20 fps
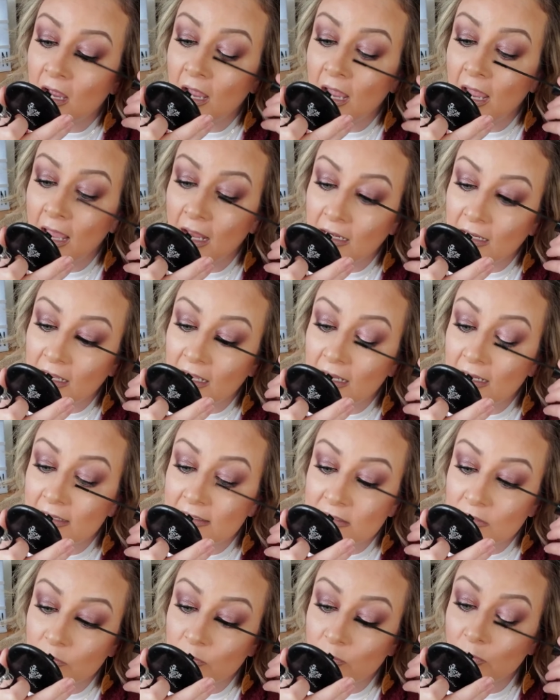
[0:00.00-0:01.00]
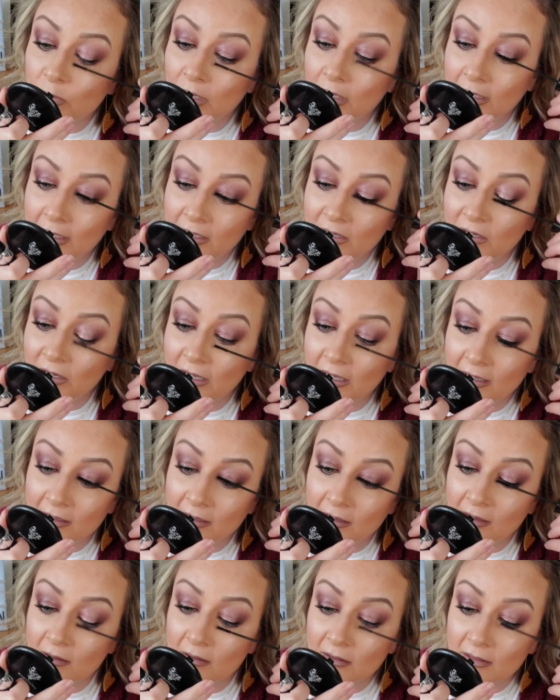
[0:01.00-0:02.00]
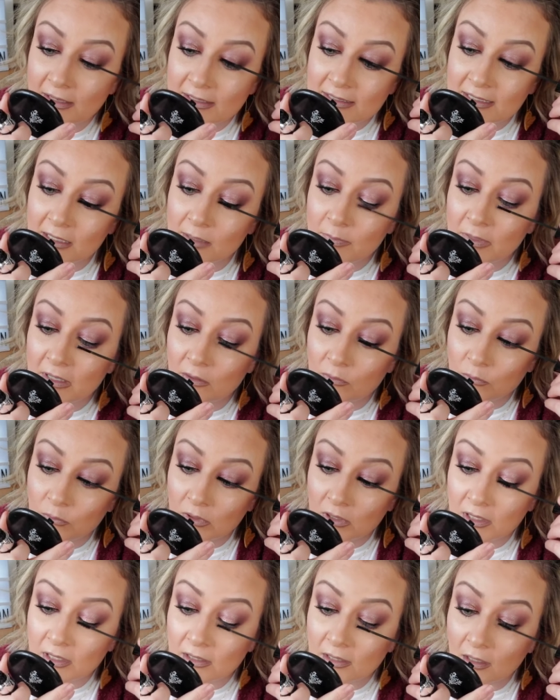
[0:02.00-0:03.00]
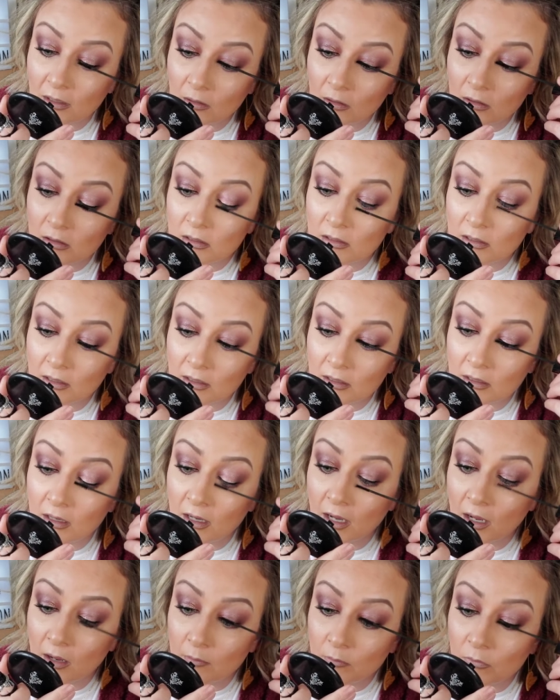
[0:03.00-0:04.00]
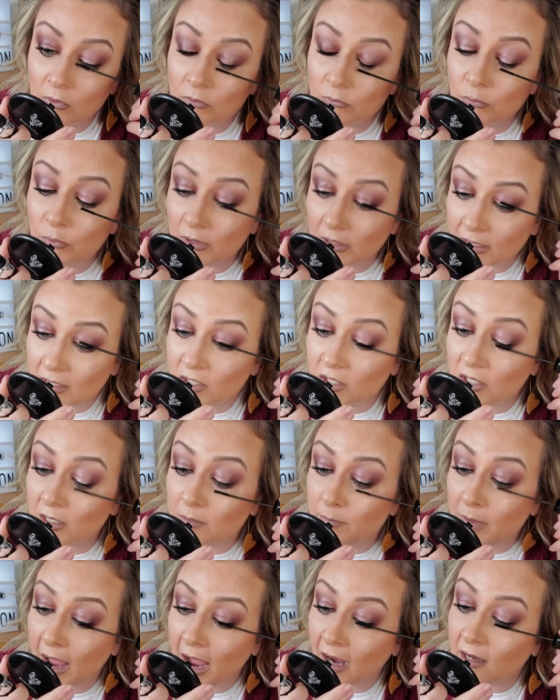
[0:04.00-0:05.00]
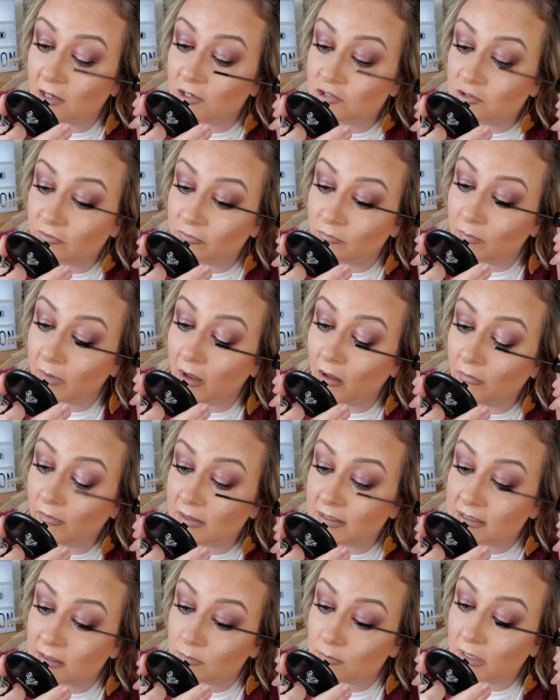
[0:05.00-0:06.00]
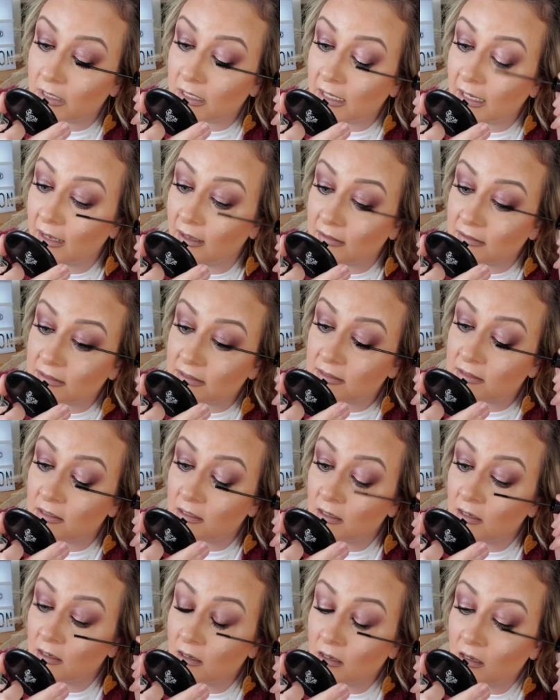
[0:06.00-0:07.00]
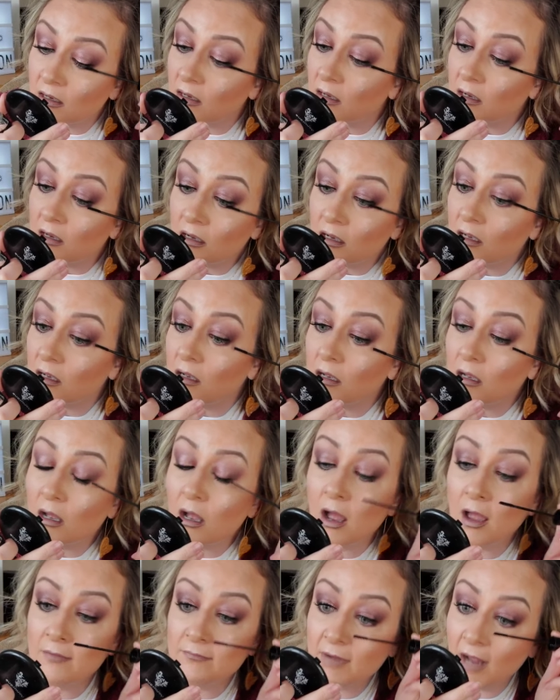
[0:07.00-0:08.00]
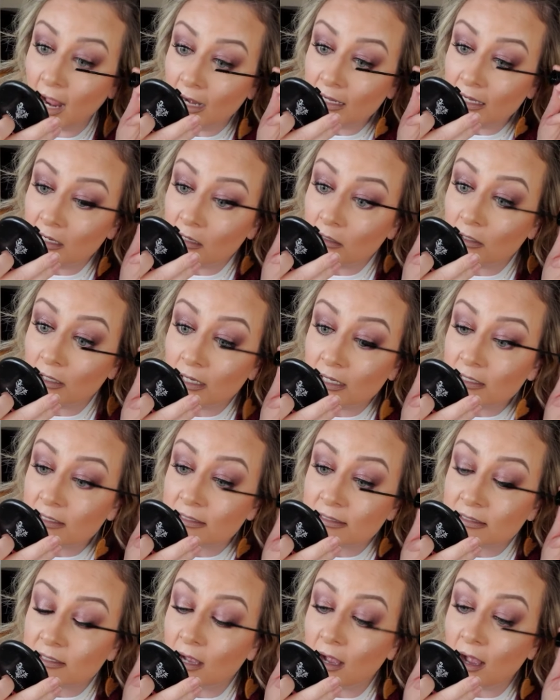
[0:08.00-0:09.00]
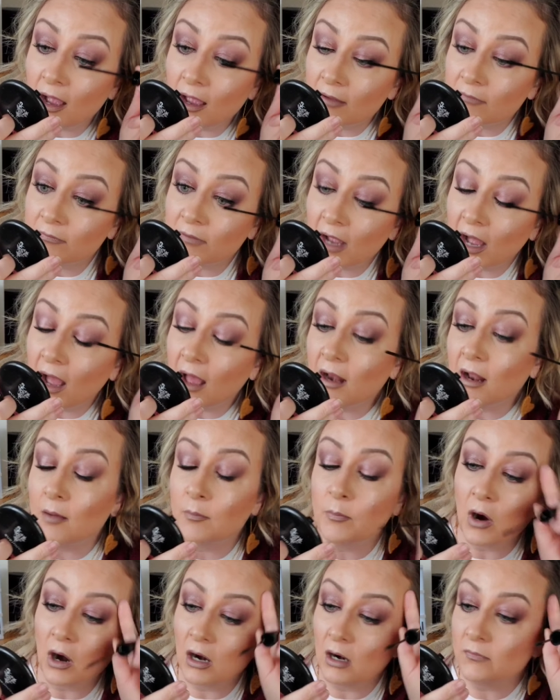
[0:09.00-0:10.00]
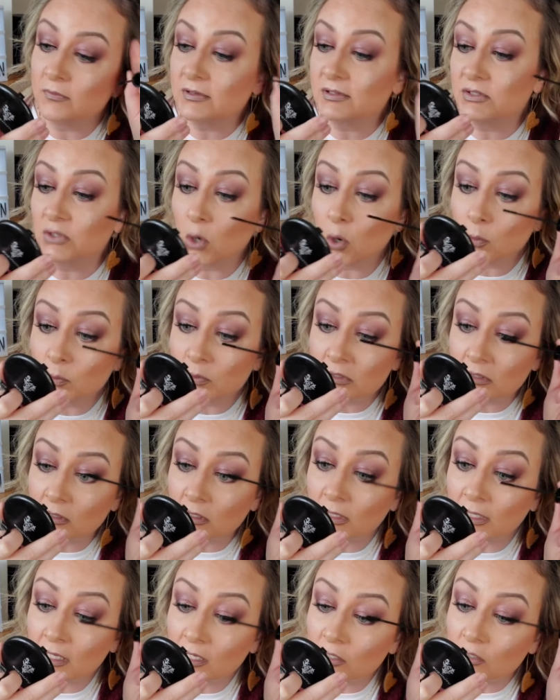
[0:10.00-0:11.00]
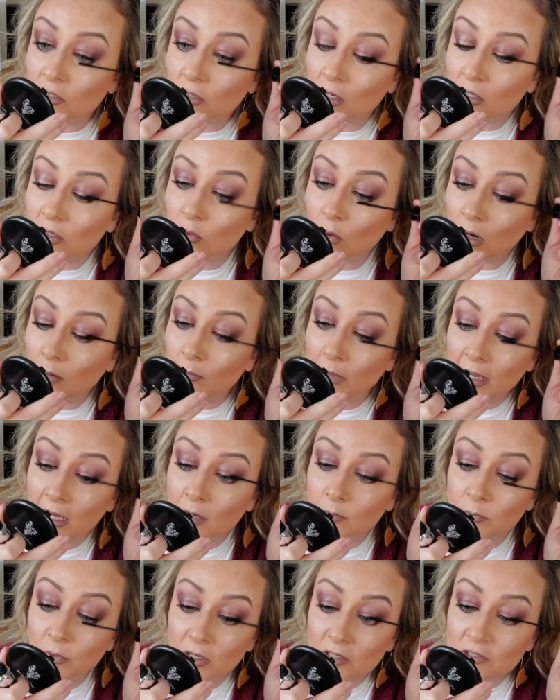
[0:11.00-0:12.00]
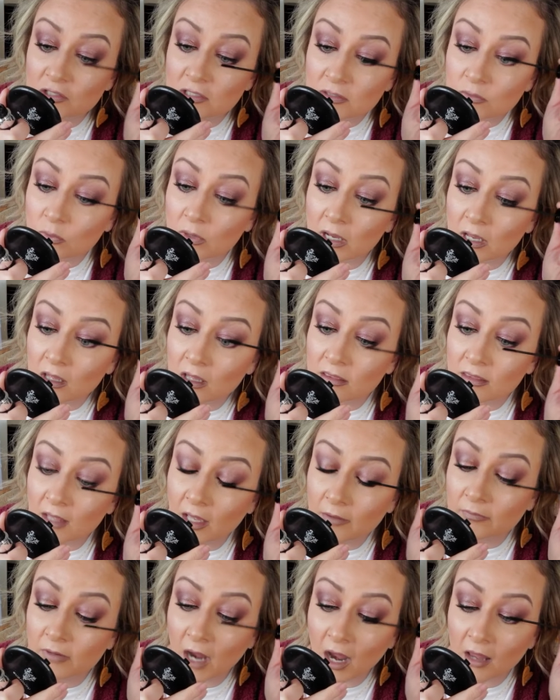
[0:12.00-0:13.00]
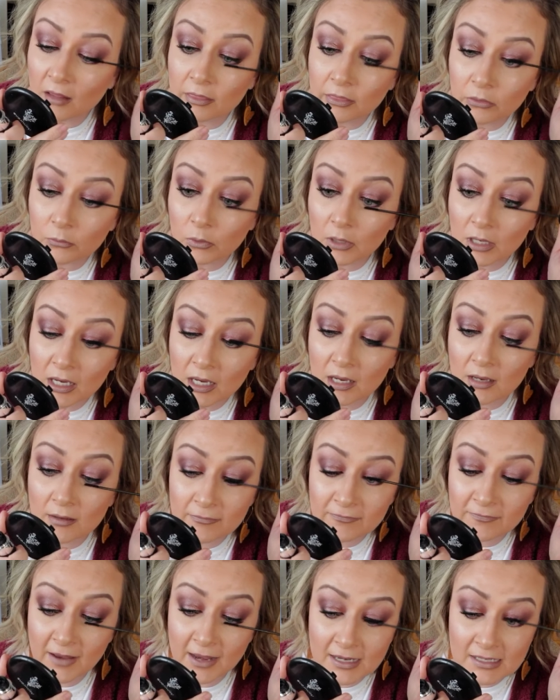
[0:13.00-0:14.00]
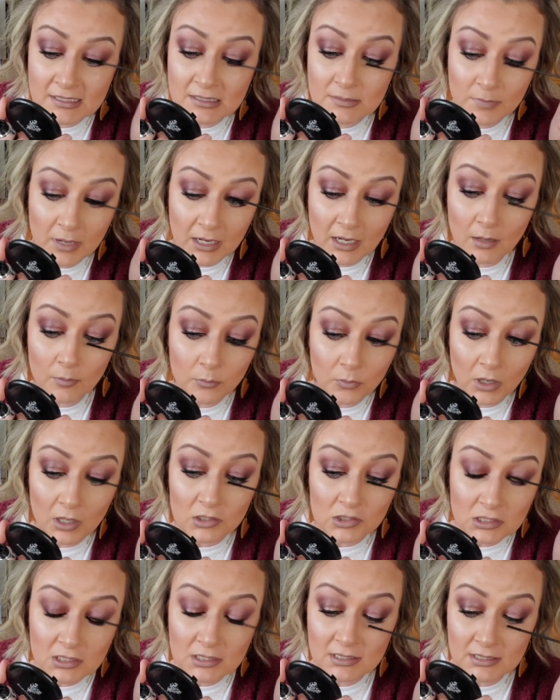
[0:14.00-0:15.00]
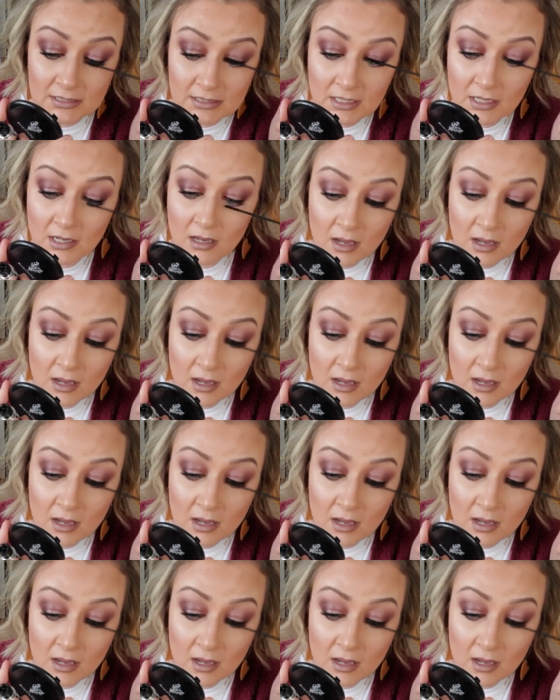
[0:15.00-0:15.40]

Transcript: And it is a really good, it's gonna be a really little, um, really good package of mail that somebody gets. I've got earrings, I've got a bar of soap to clean your makeup brushes with, I've got three face makeup brushes.